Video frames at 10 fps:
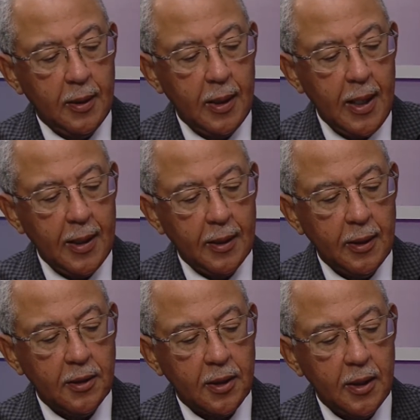that
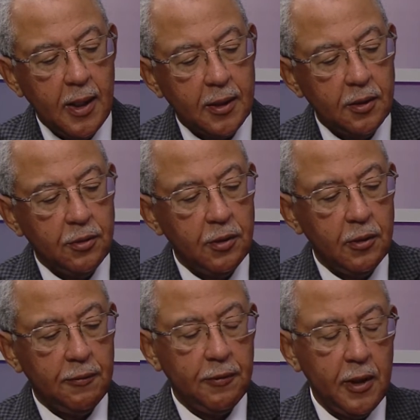is connected to
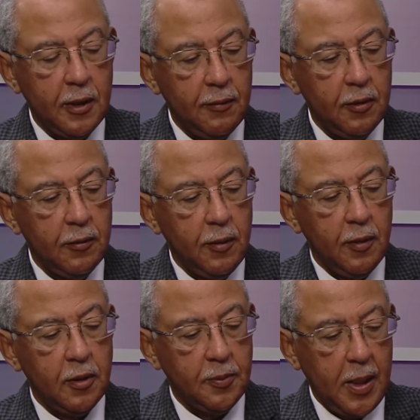the front of the
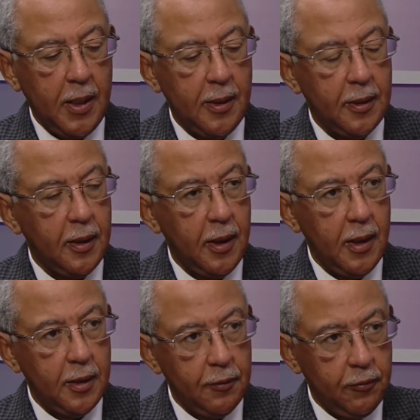spine
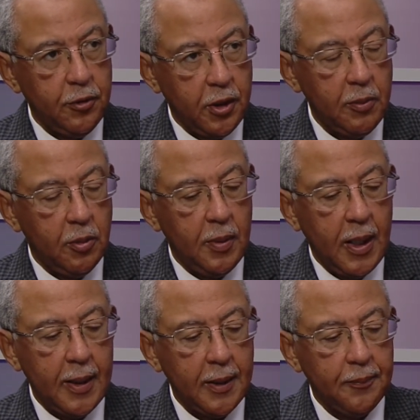and the vertebral
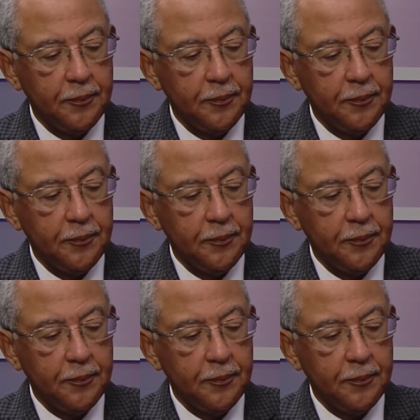body.